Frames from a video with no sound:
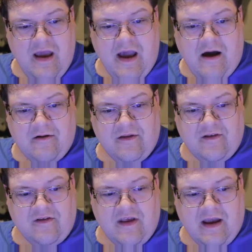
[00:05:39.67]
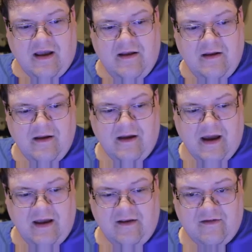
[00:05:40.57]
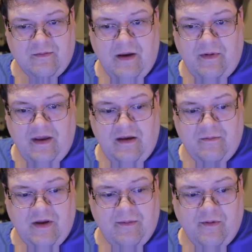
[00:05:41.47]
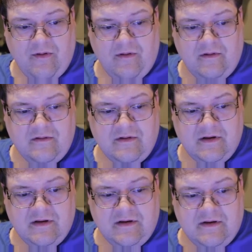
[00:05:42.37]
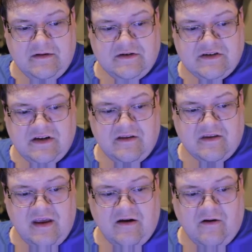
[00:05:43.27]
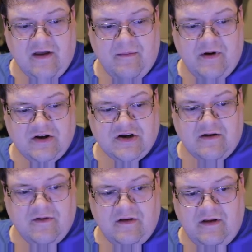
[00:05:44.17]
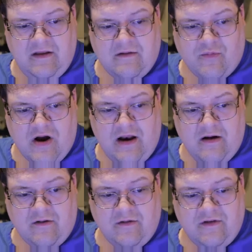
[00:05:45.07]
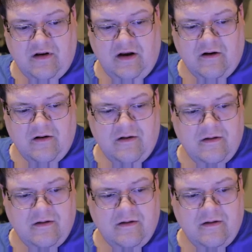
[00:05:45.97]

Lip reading: out of this thing. I guess maybe people just didn't think all that much out of it. The Bri Knuckle is in here.